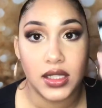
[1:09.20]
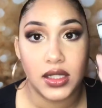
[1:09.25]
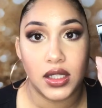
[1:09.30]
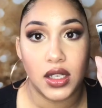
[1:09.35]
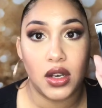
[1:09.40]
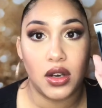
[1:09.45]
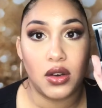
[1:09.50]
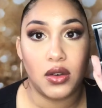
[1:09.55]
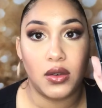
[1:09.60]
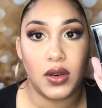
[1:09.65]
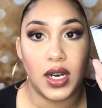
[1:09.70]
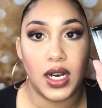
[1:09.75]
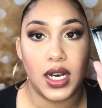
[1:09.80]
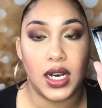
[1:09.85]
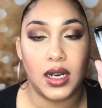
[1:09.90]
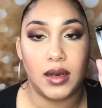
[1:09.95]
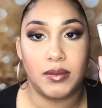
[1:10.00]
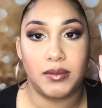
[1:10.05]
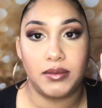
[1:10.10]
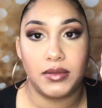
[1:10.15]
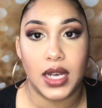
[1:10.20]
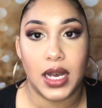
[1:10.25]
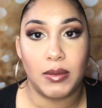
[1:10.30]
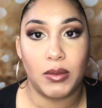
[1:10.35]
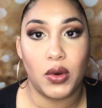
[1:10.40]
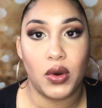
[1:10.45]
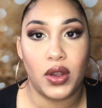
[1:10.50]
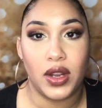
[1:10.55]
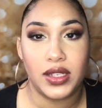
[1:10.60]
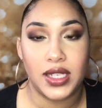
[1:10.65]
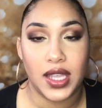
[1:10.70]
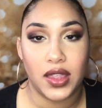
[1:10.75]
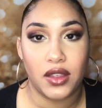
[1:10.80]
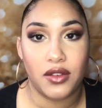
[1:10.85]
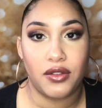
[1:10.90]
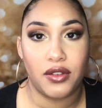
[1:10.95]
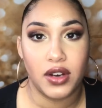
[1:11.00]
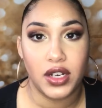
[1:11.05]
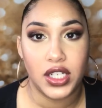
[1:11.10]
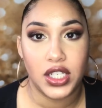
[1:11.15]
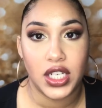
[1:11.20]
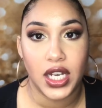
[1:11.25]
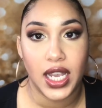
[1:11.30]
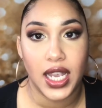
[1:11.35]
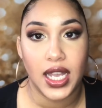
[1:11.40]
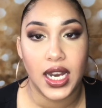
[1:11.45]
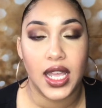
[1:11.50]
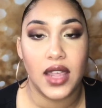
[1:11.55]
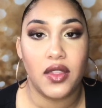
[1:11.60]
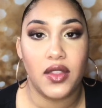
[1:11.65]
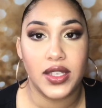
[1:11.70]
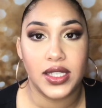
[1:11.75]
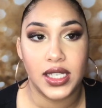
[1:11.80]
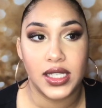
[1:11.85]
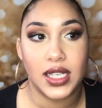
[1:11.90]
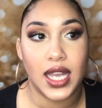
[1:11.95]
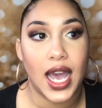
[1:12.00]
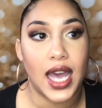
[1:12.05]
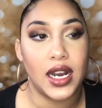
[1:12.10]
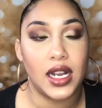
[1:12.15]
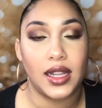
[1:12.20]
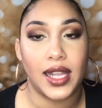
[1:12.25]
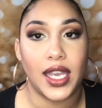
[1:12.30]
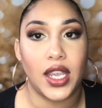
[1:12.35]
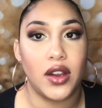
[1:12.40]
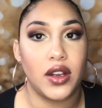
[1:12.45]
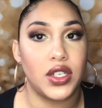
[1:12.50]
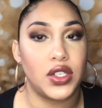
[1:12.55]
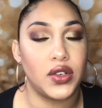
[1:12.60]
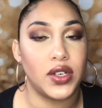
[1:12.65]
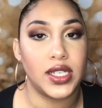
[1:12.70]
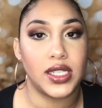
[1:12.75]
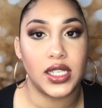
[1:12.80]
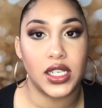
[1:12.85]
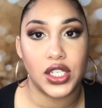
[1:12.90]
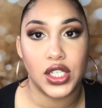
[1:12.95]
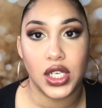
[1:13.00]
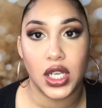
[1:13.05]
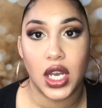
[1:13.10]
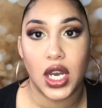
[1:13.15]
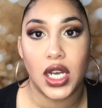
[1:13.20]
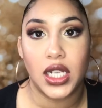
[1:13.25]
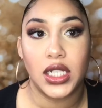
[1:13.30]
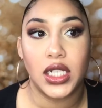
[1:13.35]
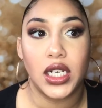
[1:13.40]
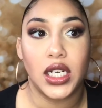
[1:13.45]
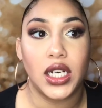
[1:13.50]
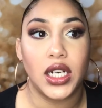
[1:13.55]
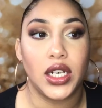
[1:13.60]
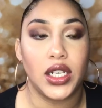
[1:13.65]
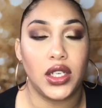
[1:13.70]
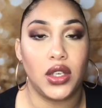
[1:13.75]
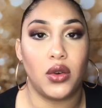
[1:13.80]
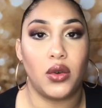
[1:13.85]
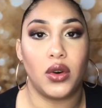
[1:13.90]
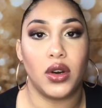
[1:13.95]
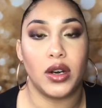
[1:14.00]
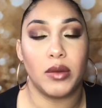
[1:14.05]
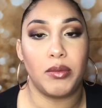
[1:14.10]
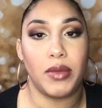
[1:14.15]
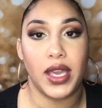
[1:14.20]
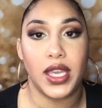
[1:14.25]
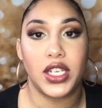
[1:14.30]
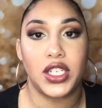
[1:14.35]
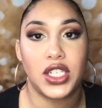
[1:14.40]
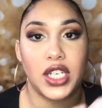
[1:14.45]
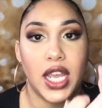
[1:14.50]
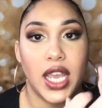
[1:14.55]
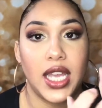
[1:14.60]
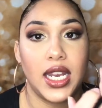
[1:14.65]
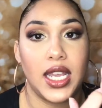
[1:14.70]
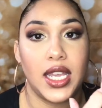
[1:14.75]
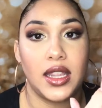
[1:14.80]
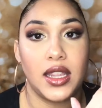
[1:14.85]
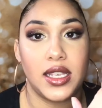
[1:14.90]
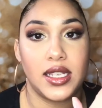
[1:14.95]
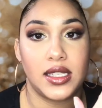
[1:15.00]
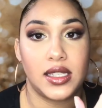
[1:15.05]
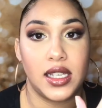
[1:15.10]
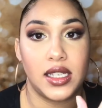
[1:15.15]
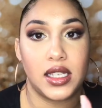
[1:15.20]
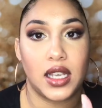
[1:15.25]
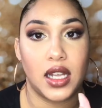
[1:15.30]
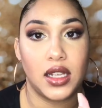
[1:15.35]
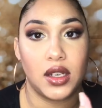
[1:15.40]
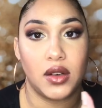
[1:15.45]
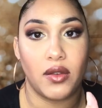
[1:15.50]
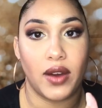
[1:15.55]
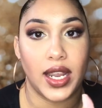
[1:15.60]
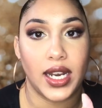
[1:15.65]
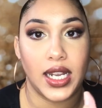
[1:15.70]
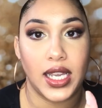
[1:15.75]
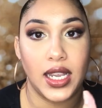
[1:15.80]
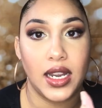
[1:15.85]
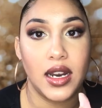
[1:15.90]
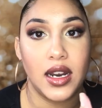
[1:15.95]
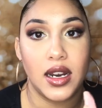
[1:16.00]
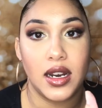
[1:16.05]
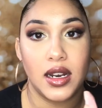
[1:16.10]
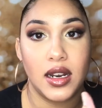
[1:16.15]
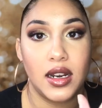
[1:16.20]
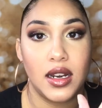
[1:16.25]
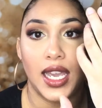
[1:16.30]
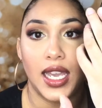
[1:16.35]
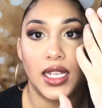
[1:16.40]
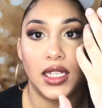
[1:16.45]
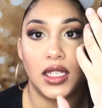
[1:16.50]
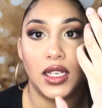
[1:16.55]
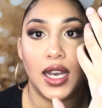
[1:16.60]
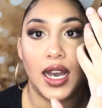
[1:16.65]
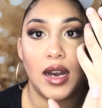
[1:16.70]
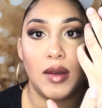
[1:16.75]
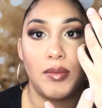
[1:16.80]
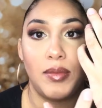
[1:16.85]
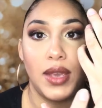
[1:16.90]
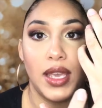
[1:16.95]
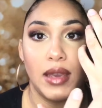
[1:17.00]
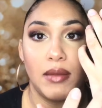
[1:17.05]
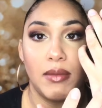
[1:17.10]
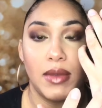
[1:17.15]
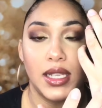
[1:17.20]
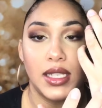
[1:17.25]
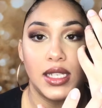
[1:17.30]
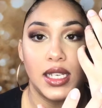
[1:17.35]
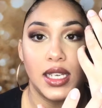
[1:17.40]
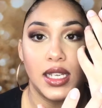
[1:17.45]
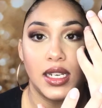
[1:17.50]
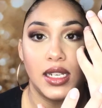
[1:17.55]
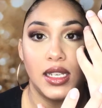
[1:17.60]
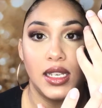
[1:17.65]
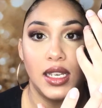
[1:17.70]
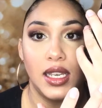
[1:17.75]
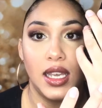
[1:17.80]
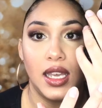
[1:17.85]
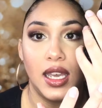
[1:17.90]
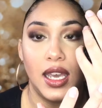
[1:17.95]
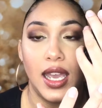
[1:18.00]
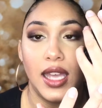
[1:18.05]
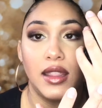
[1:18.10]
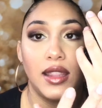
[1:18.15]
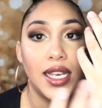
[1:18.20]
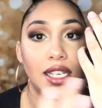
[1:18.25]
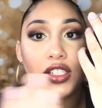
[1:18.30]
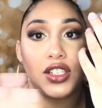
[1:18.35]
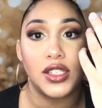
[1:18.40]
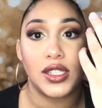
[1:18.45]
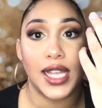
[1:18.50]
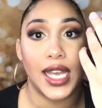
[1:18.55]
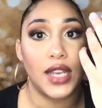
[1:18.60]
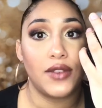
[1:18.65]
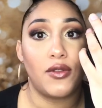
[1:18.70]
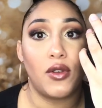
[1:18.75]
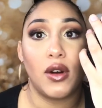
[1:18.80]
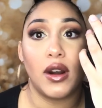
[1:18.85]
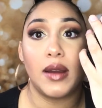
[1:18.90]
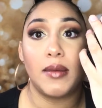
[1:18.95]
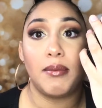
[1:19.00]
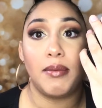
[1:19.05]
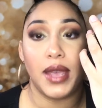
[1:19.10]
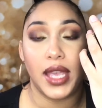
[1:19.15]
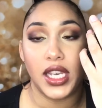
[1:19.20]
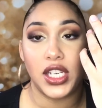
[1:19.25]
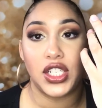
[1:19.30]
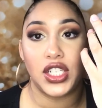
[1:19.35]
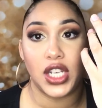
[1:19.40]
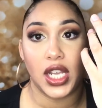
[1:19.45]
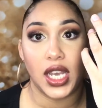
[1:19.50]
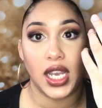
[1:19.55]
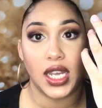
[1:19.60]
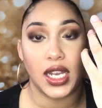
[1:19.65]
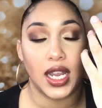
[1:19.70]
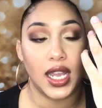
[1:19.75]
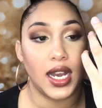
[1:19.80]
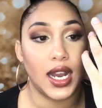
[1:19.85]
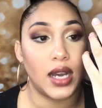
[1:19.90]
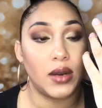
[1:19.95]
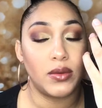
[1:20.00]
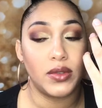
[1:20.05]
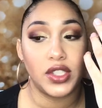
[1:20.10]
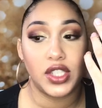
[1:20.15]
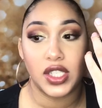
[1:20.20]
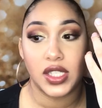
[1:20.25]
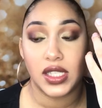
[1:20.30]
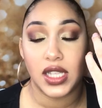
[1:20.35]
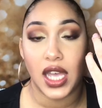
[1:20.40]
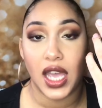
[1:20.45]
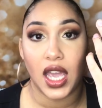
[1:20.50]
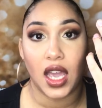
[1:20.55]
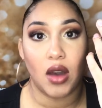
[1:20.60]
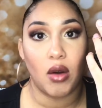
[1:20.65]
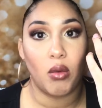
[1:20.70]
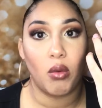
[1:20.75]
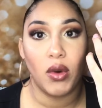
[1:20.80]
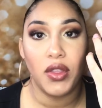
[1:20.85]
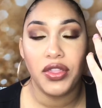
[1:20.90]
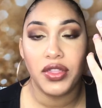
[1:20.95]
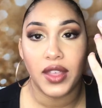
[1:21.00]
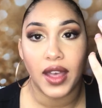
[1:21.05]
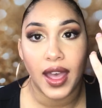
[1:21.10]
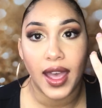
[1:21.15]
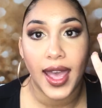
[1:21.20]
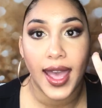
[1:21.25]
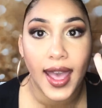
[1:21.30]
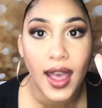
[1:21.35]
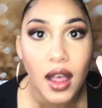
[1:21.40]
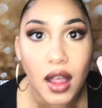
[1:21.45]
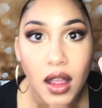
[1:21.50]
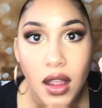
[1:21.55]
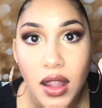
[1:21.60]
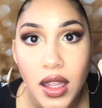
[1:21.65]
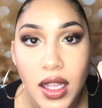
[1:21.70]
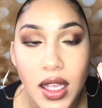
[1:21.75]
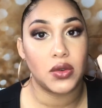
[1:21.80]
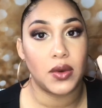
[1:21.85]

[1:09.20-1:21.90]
So I'm going to take the first shade, and this is kind of like your transition color, your base shade, and this color right here. And look how pigmented. And that's just like for a base shade, and I was just like, what the hell?